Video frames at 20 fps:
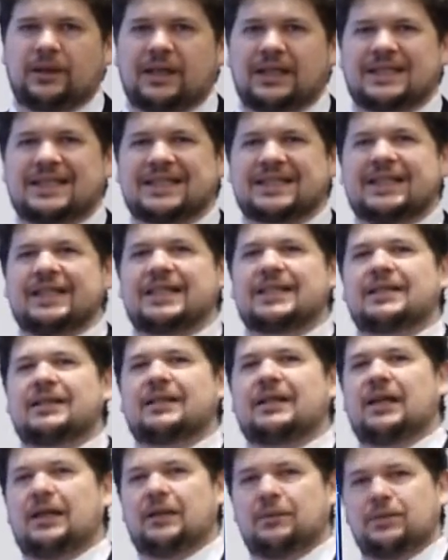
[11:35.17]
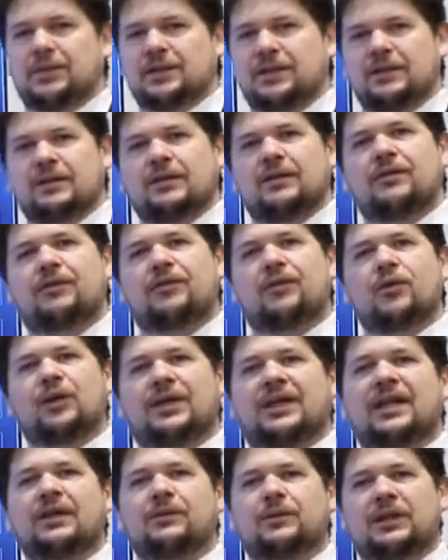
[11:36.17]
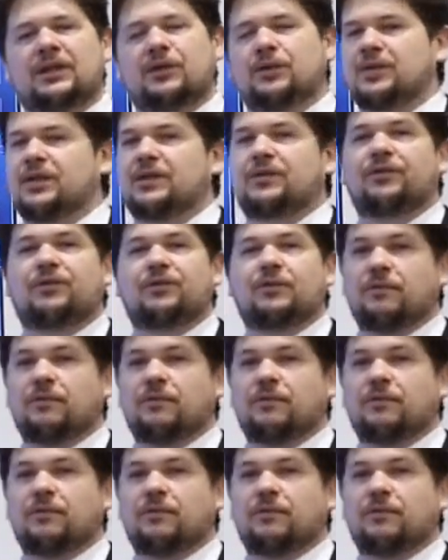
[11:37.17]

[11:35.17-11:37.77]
by 6 times 4K videos is